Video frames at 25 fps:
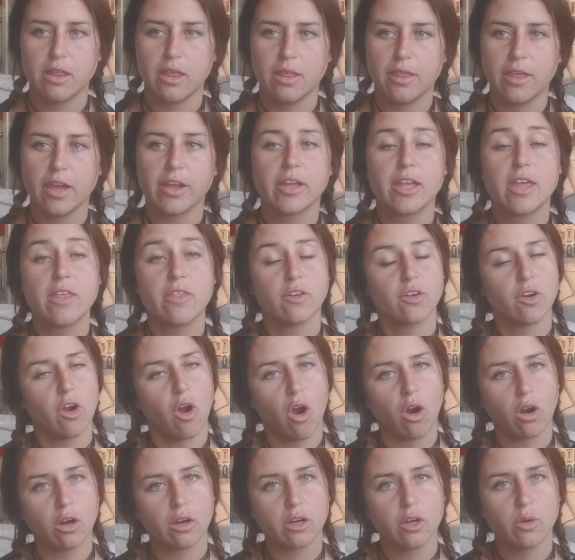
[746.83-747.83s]
they either
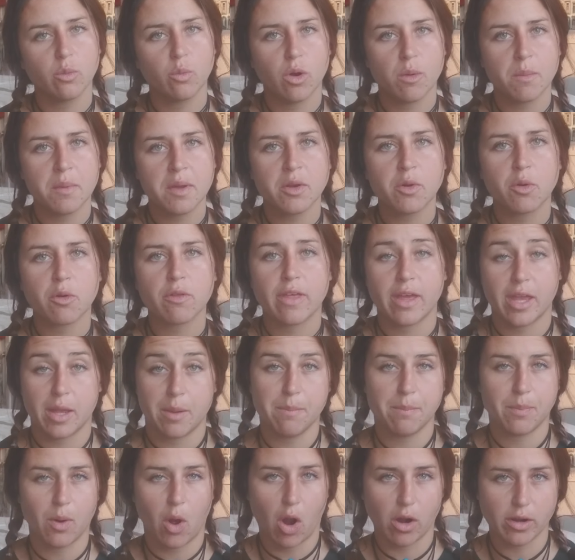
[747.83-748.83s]
are a woman or they
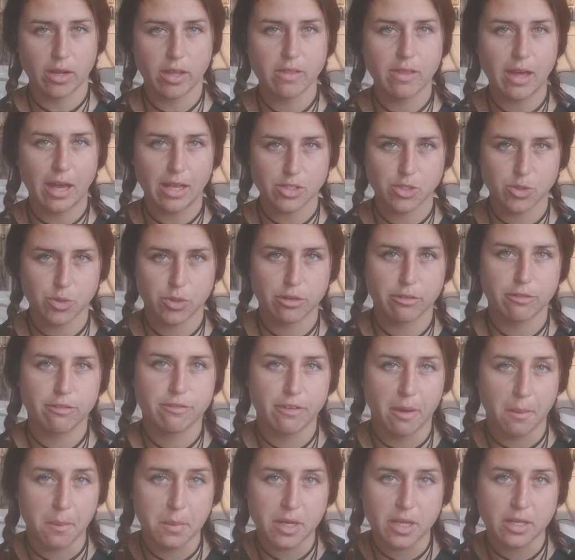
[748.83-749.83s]
embody that sort of
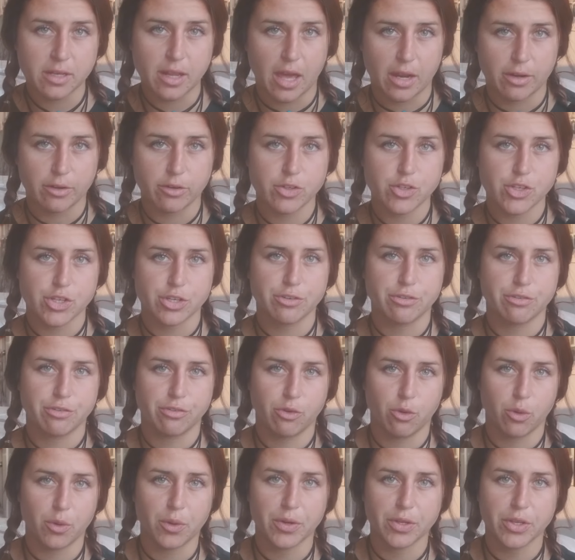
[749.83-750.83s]
feminine energy
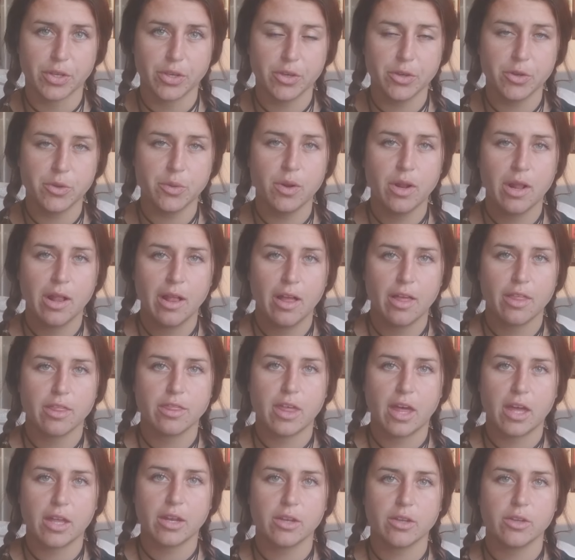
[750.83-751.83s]
for you
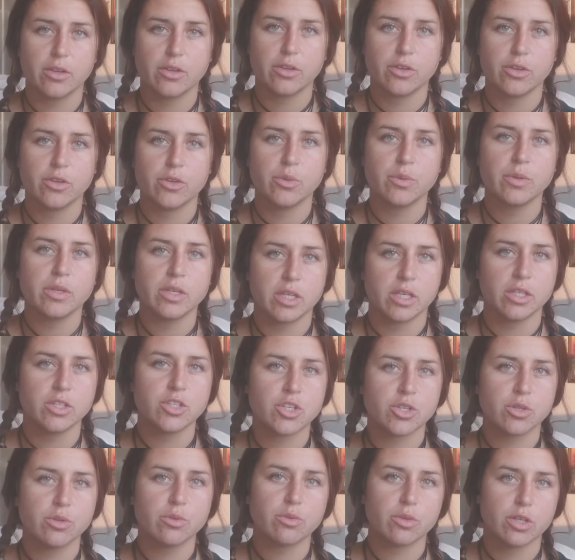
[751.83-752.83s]
that you need
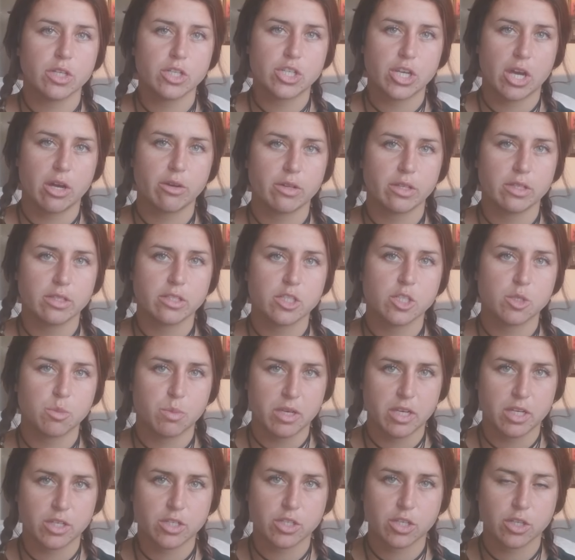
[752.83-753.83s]
to reach out and
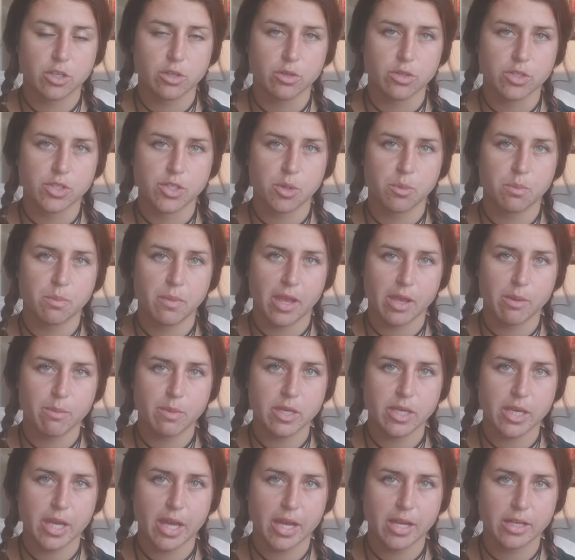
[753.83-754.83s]
speak to. So
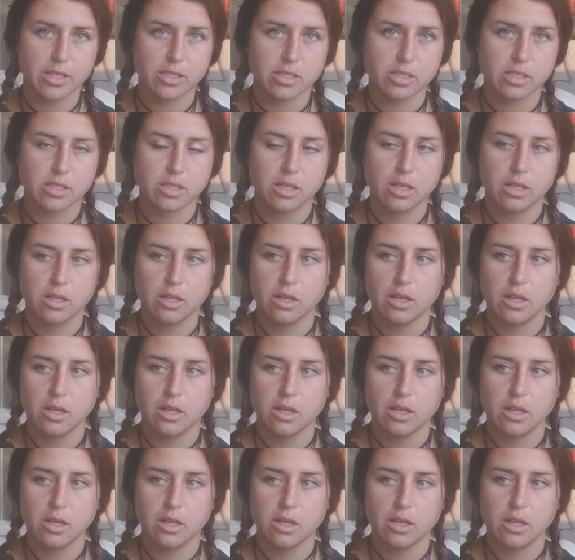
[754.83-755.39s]
maybe it's